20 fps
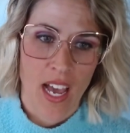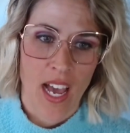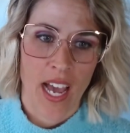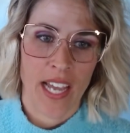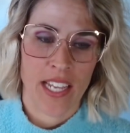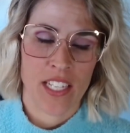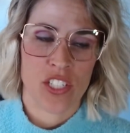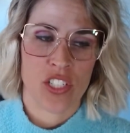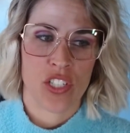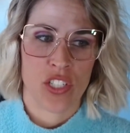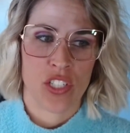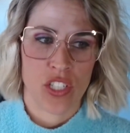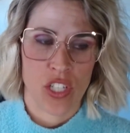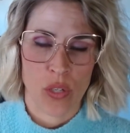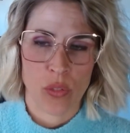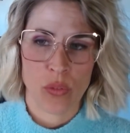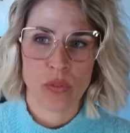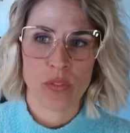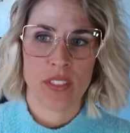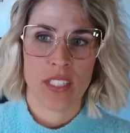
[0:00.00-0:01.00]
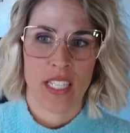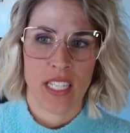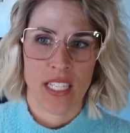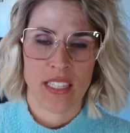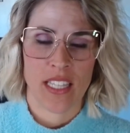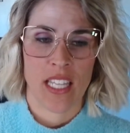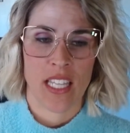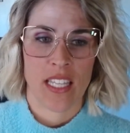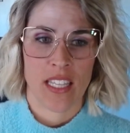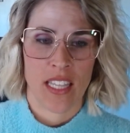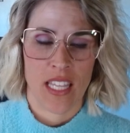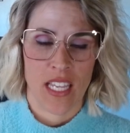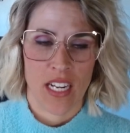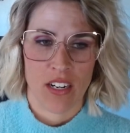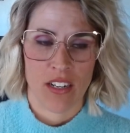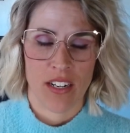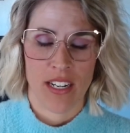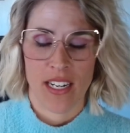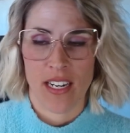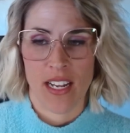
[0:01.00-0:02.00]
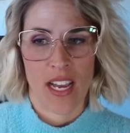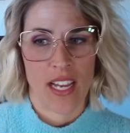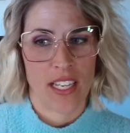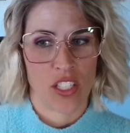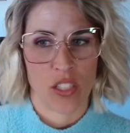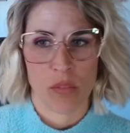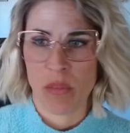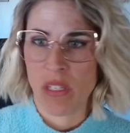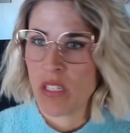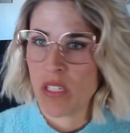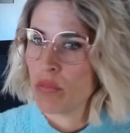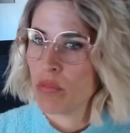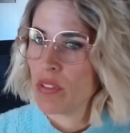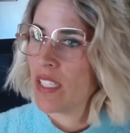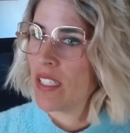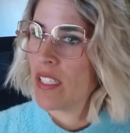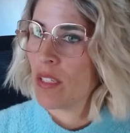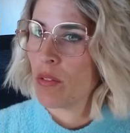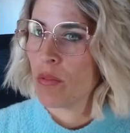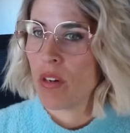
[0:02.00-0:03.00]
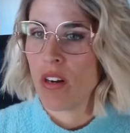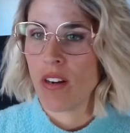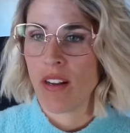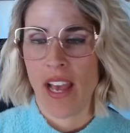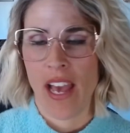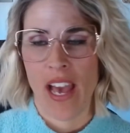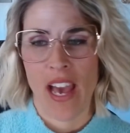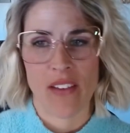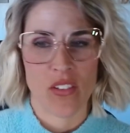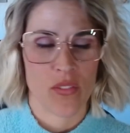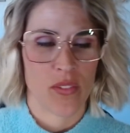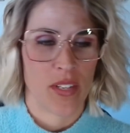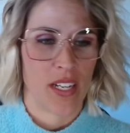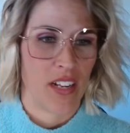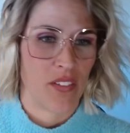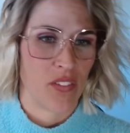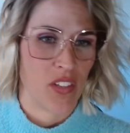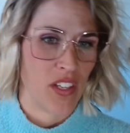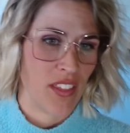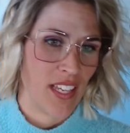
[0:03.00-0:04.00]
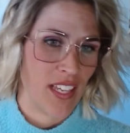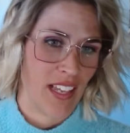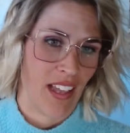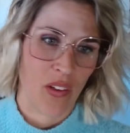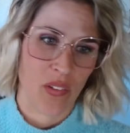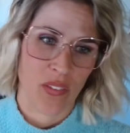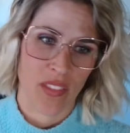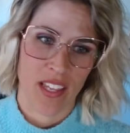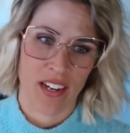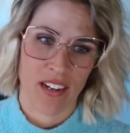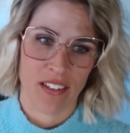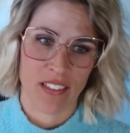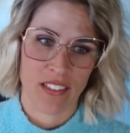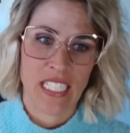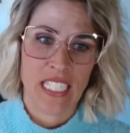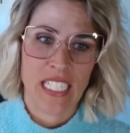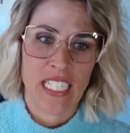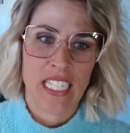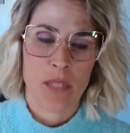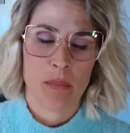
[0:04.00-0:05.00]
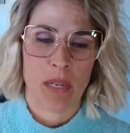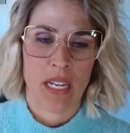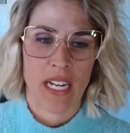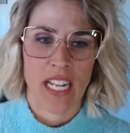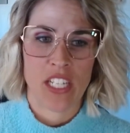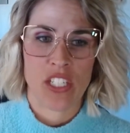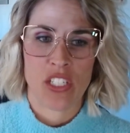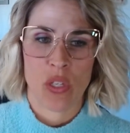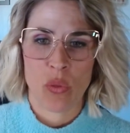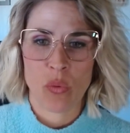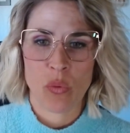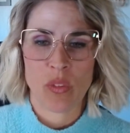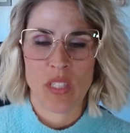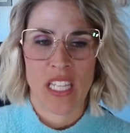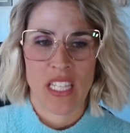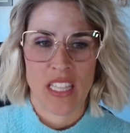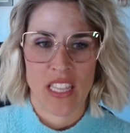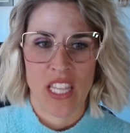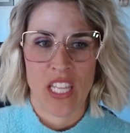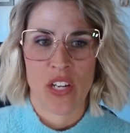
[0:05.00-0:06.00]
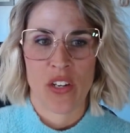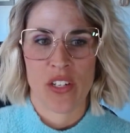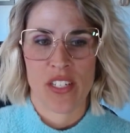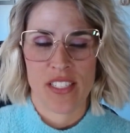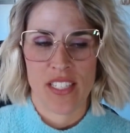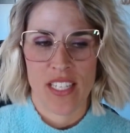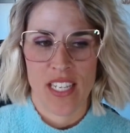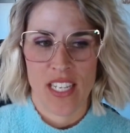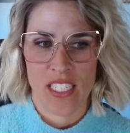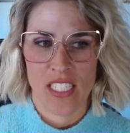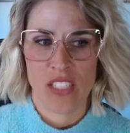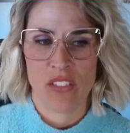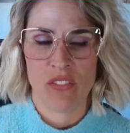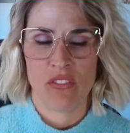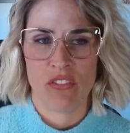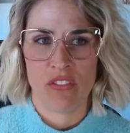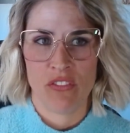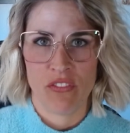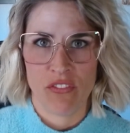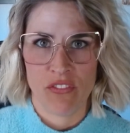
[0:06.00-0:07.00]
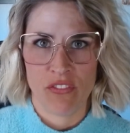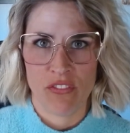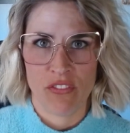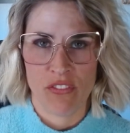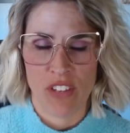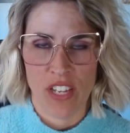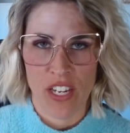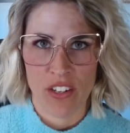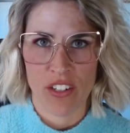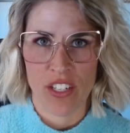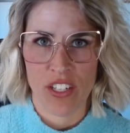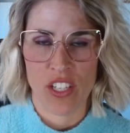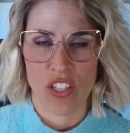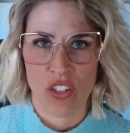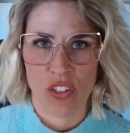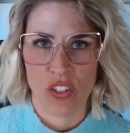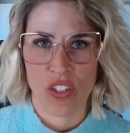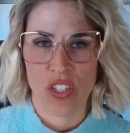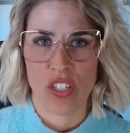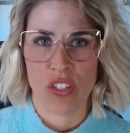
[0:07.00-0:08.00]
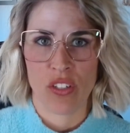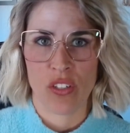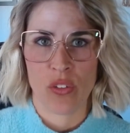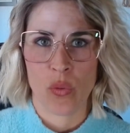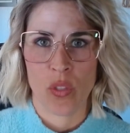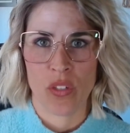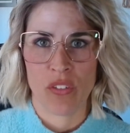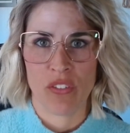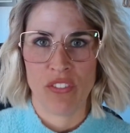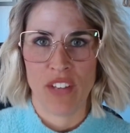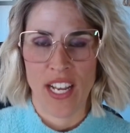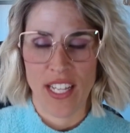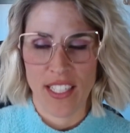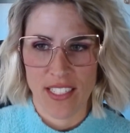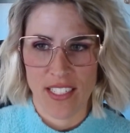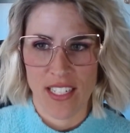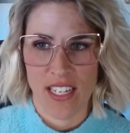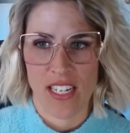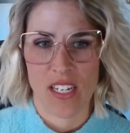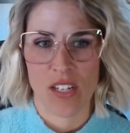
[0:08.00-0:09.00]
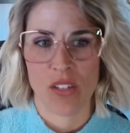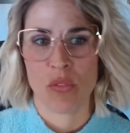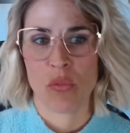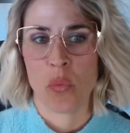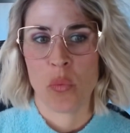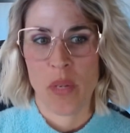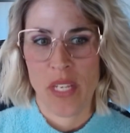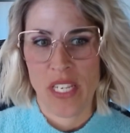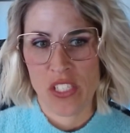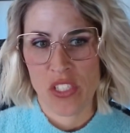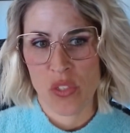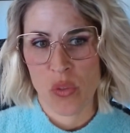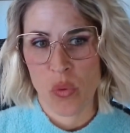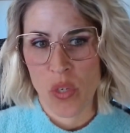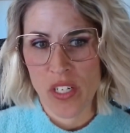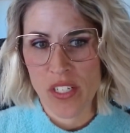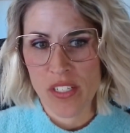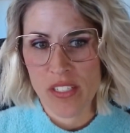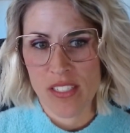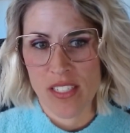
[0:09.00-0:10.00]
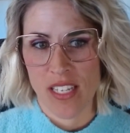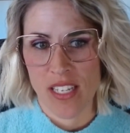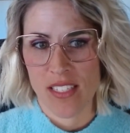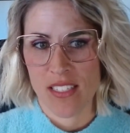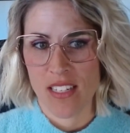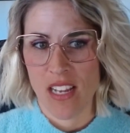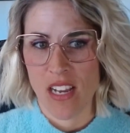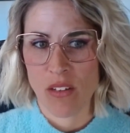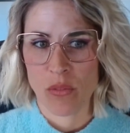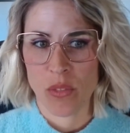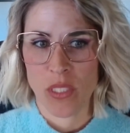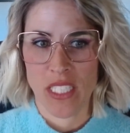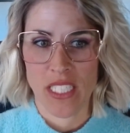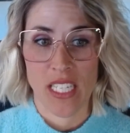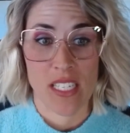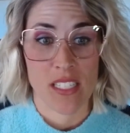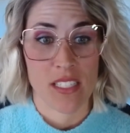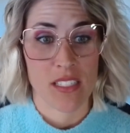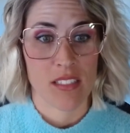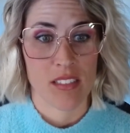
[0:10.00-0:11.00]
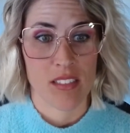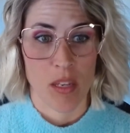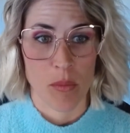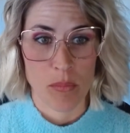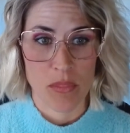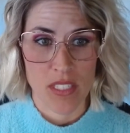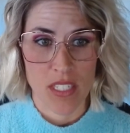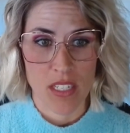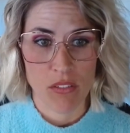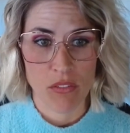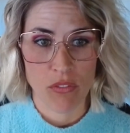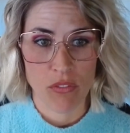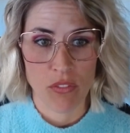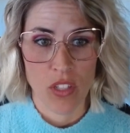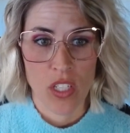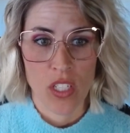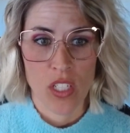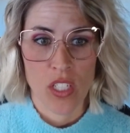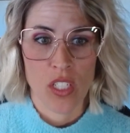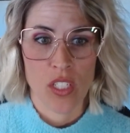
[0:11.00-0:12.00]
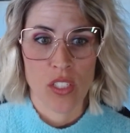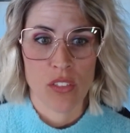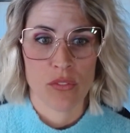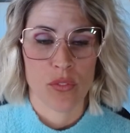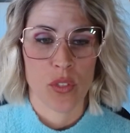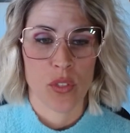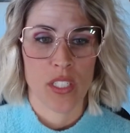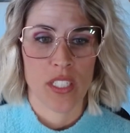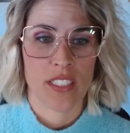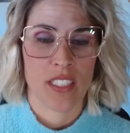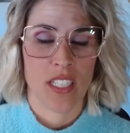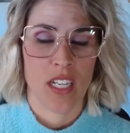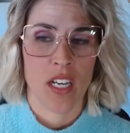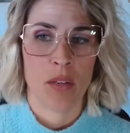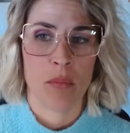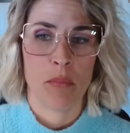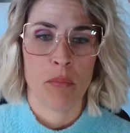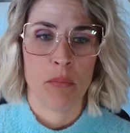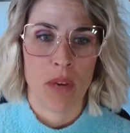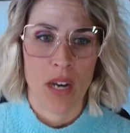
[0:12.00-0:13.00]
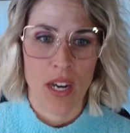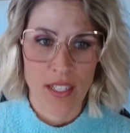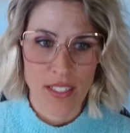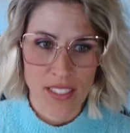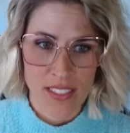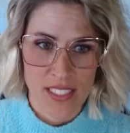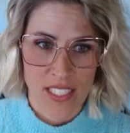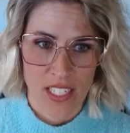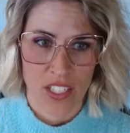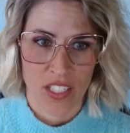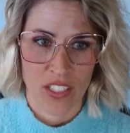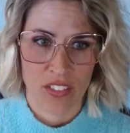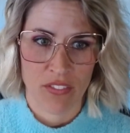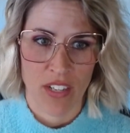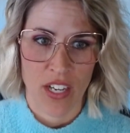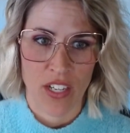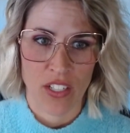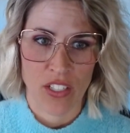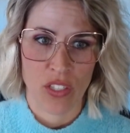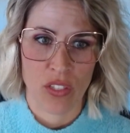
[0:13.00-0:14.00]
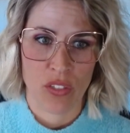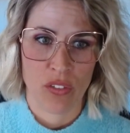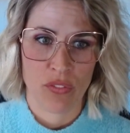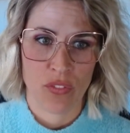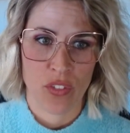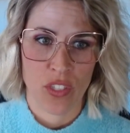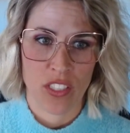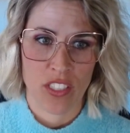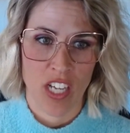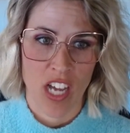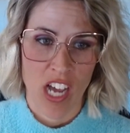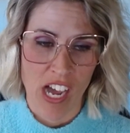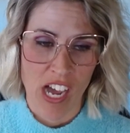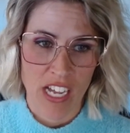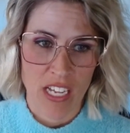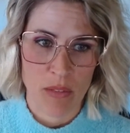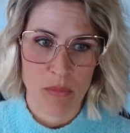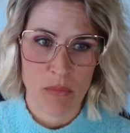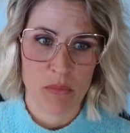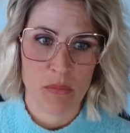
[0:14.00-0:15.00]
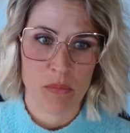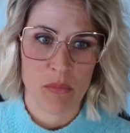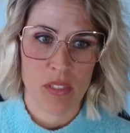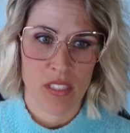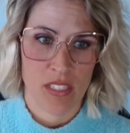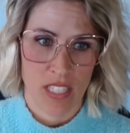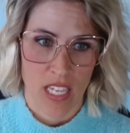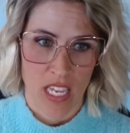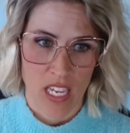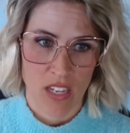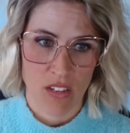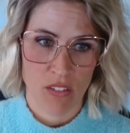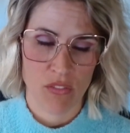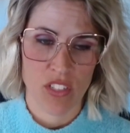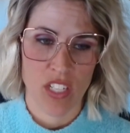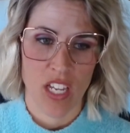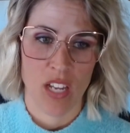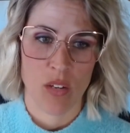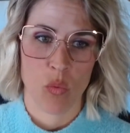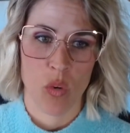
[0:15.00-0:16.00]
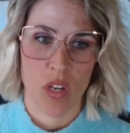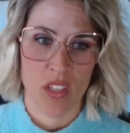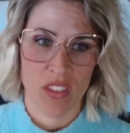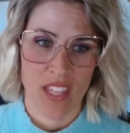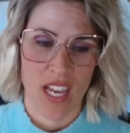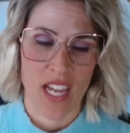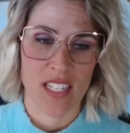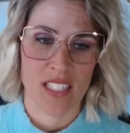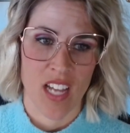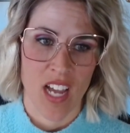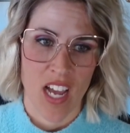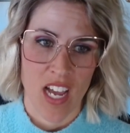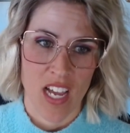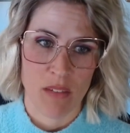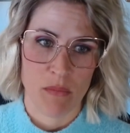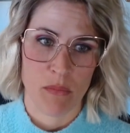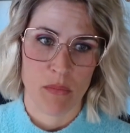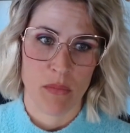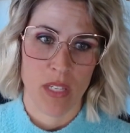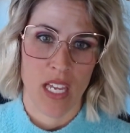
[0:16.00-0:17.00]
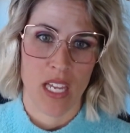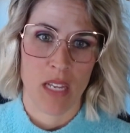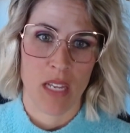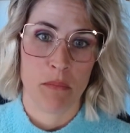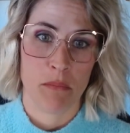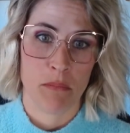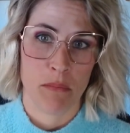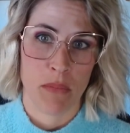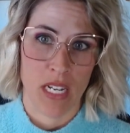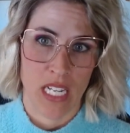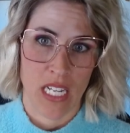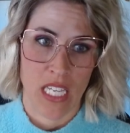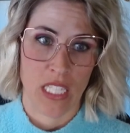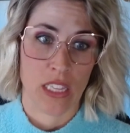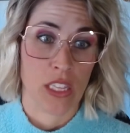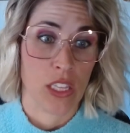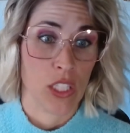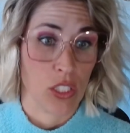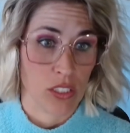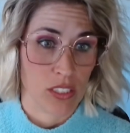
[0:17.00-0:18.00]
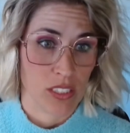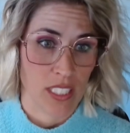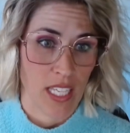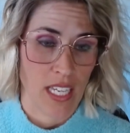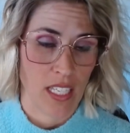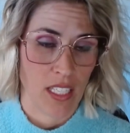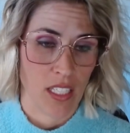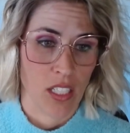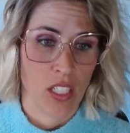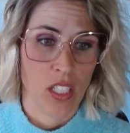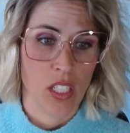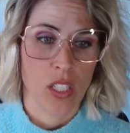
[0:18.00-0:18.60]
I don't think that there, and I could be completely wrong, I haven't read everything out there, but I don't think there is any very good or validated resource that's not really assumptive for a monetary value for time saved and what that time and money looks like.